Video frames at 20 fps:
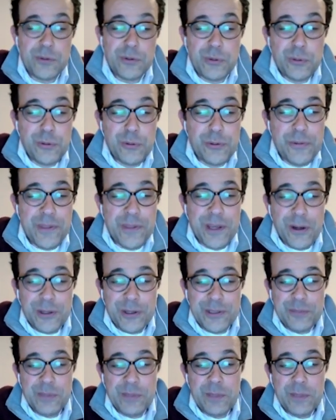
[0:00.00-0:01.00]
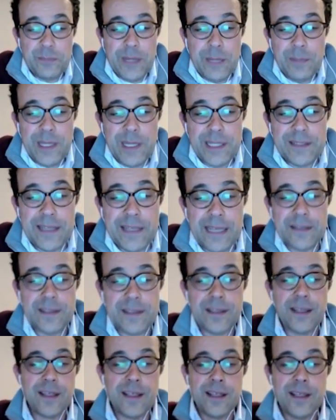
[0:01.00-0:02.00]
to the Ottoman public debt
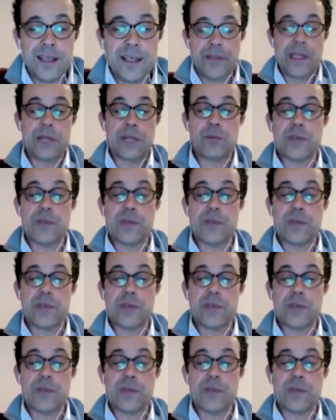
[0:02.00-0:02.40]
that